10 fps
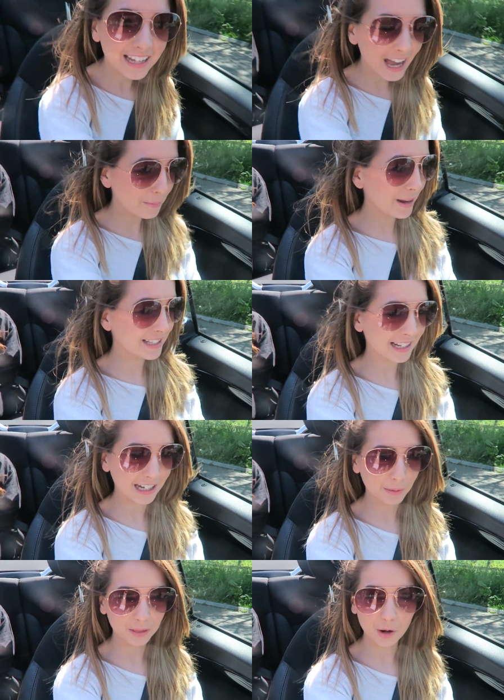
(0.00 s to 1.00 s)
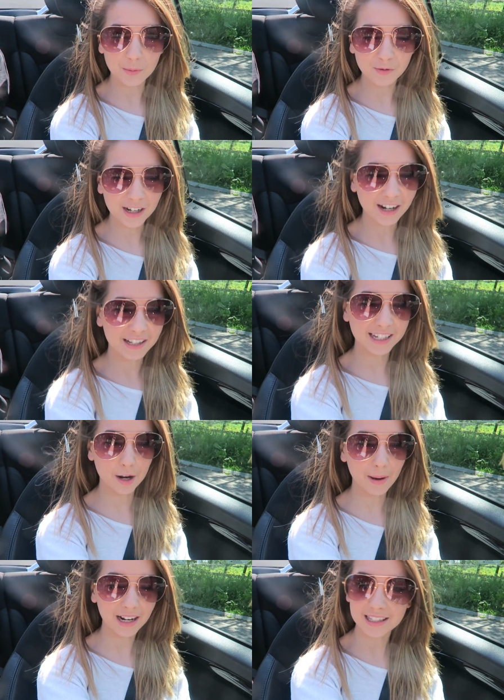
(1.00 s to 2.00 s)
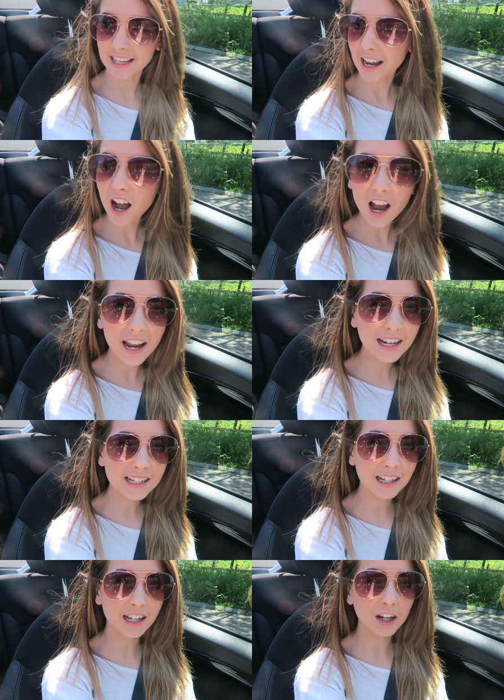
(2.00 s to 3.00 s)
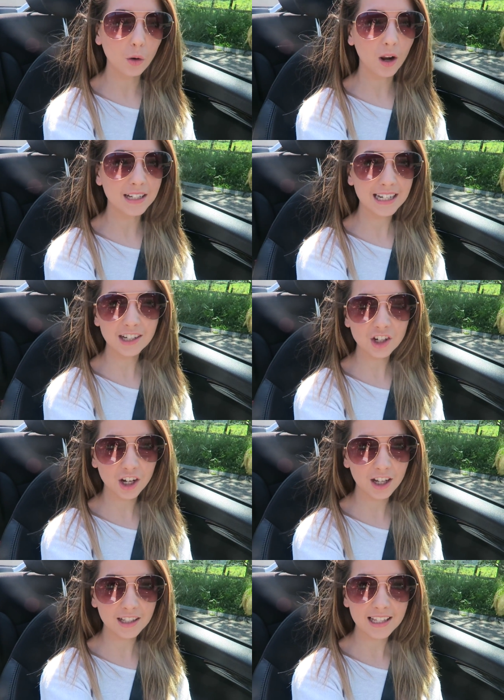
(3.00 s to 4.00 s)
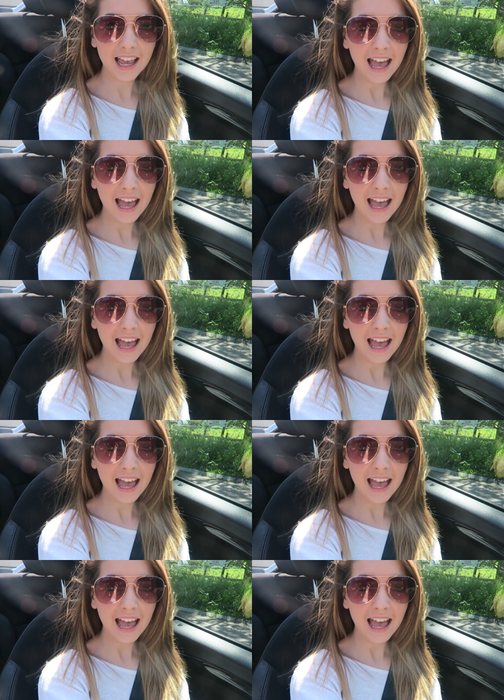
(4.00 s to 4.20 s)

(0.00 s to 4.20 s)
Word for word: Yeah, basically we thought it'd be really nice to go back and say hi back. to all our teachers.